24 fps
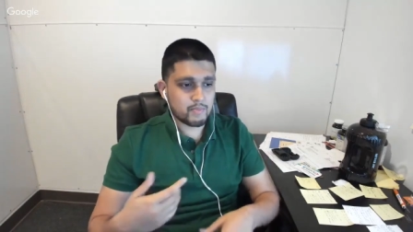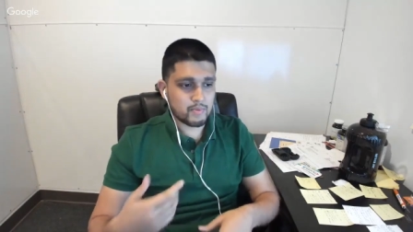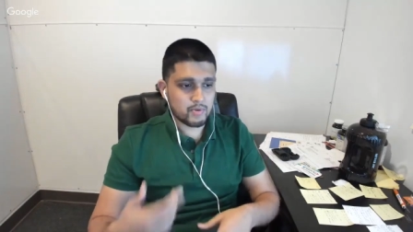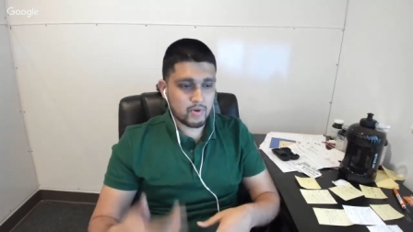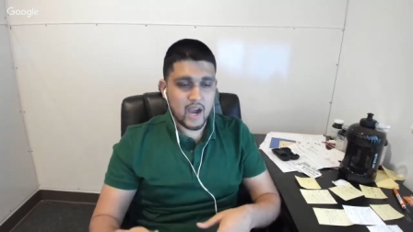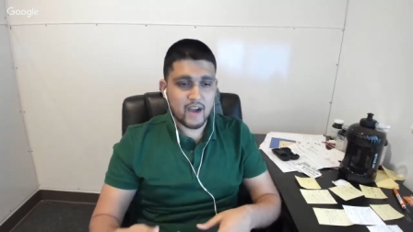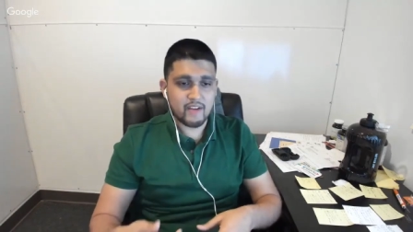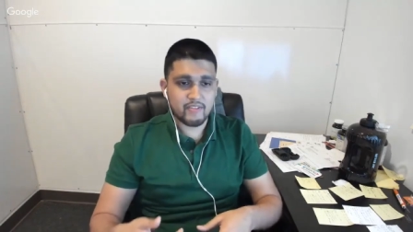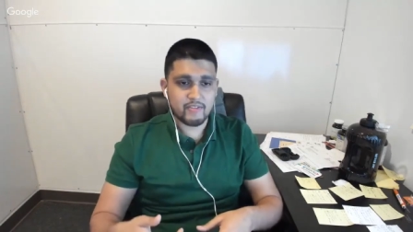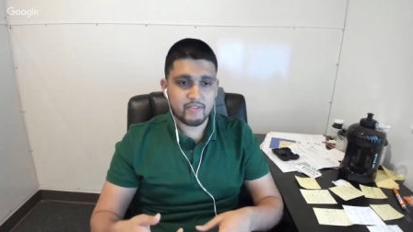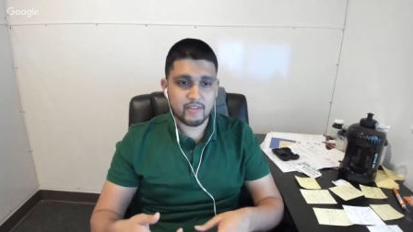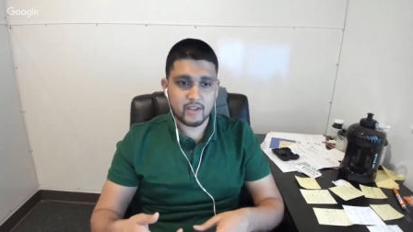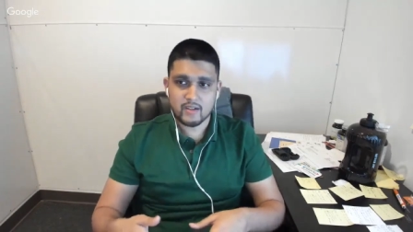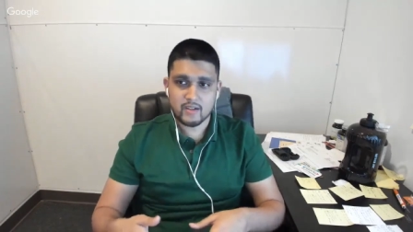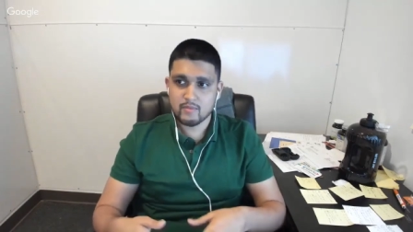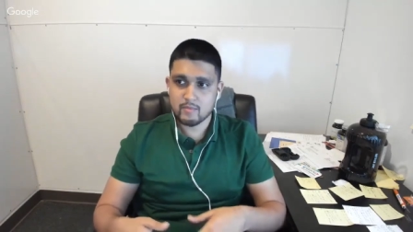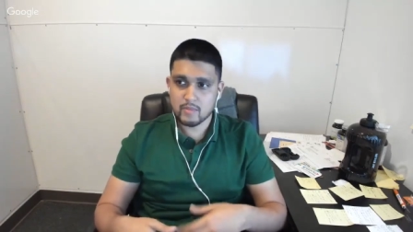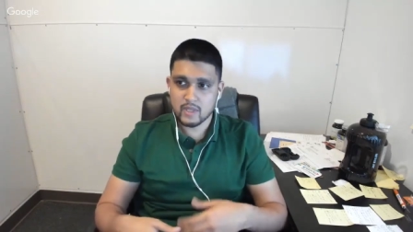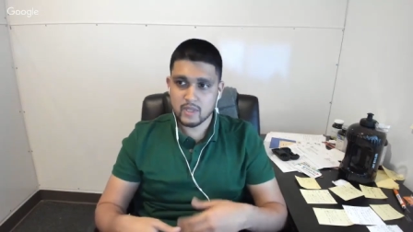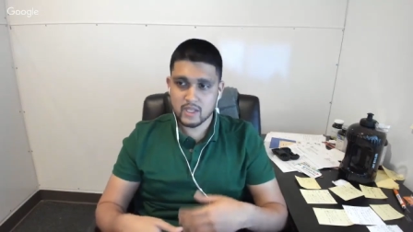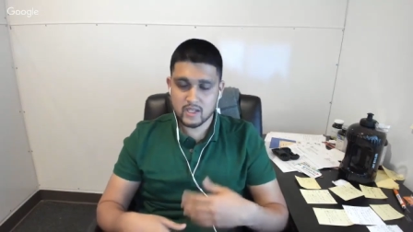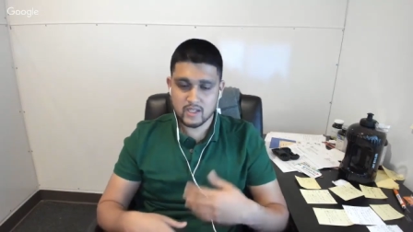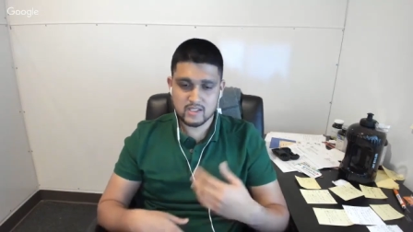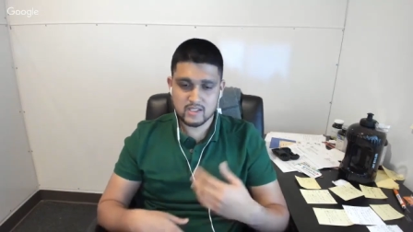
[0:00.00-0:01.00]
profit
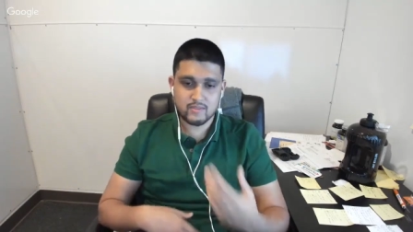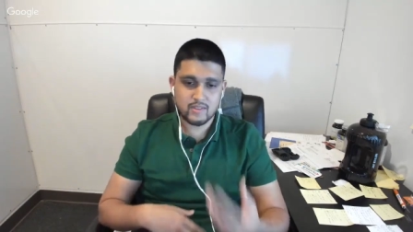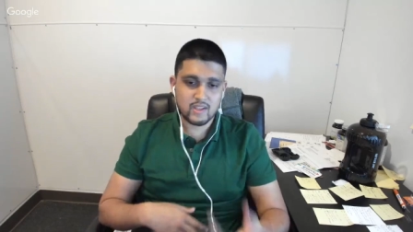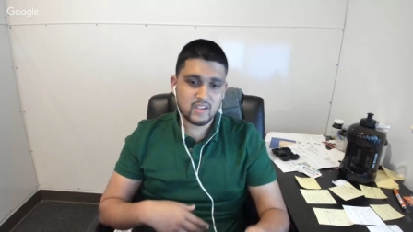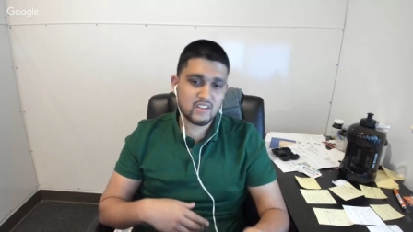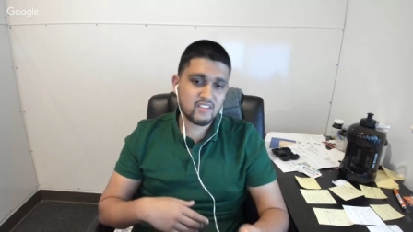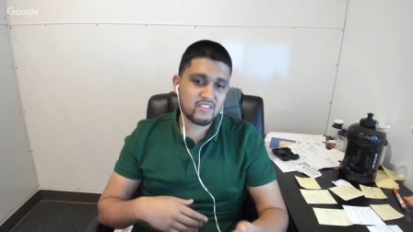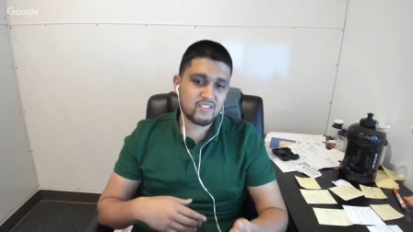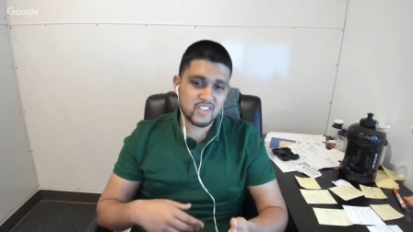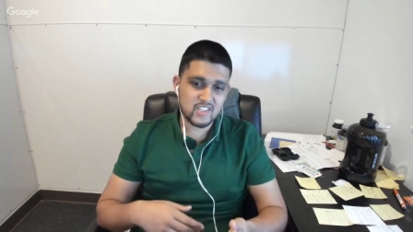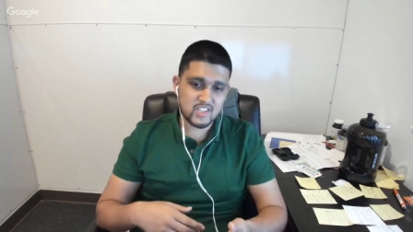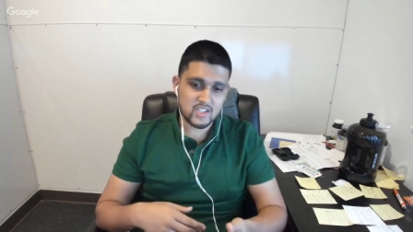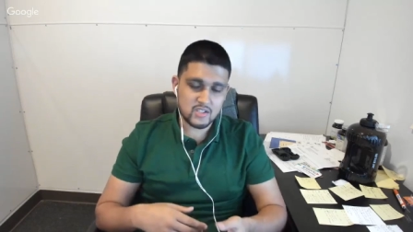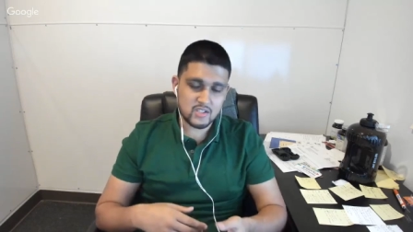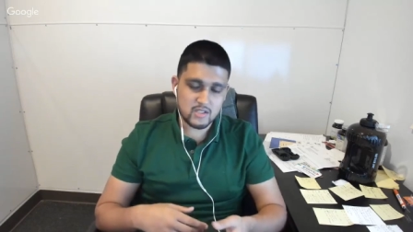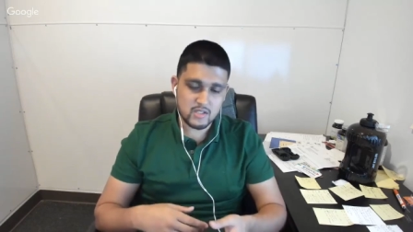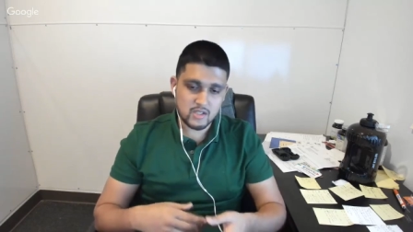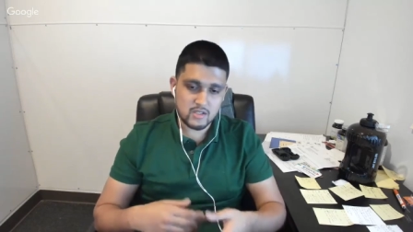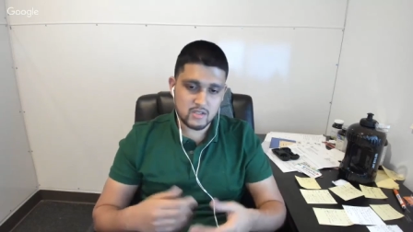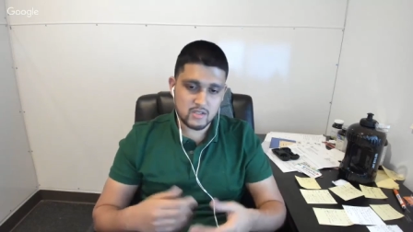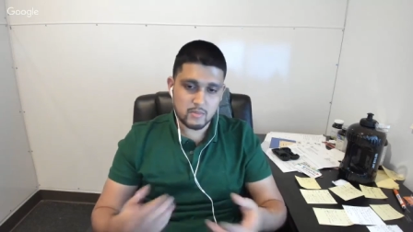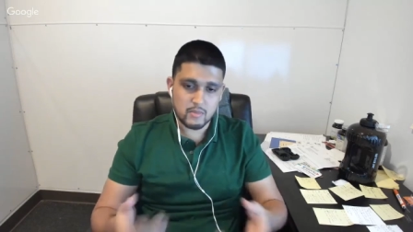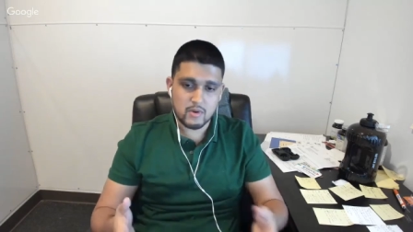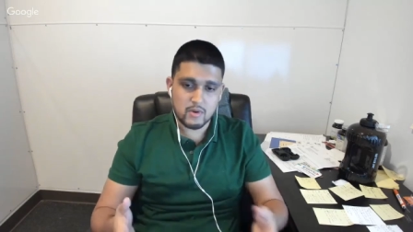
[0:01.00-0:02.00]
because of
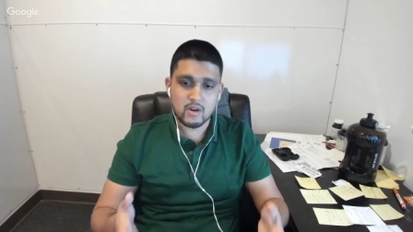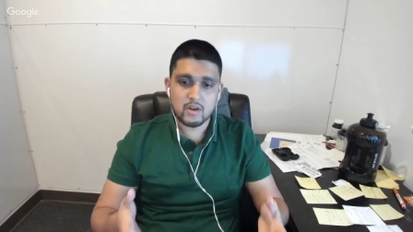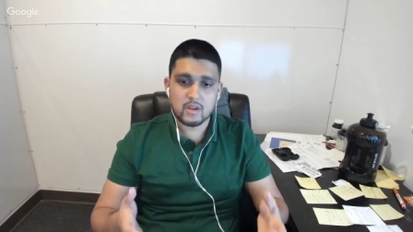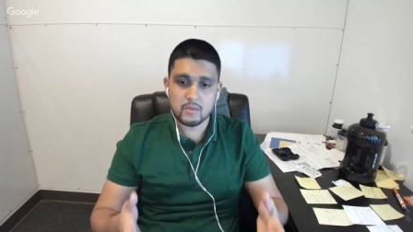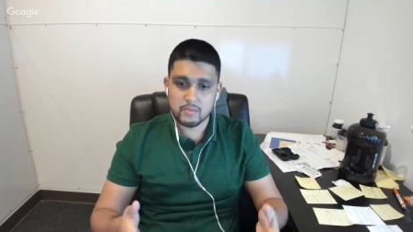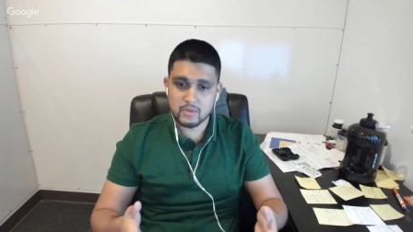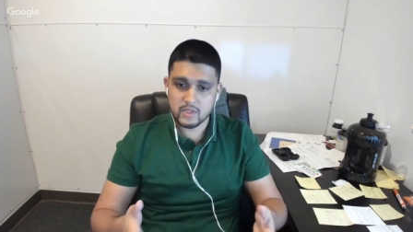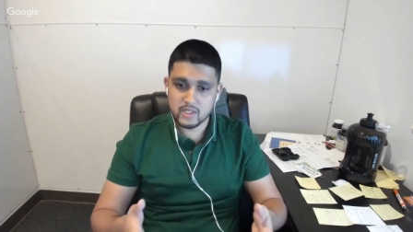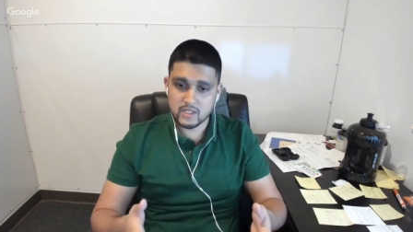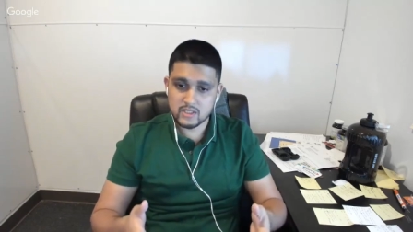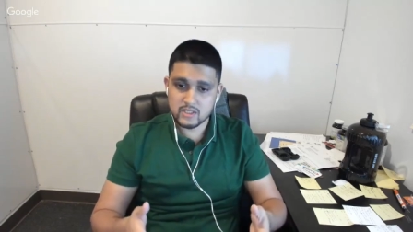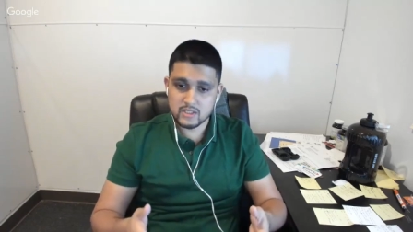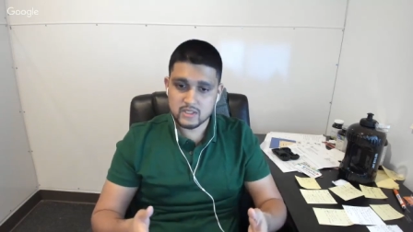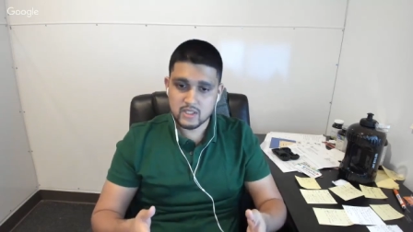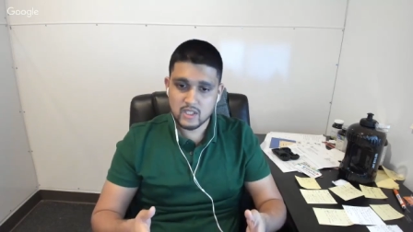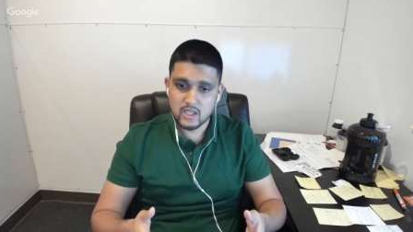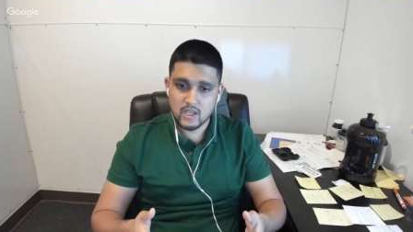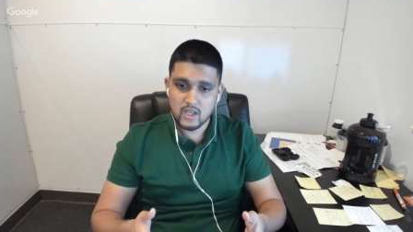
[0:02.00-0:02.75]
inefficiencies in the marketplace.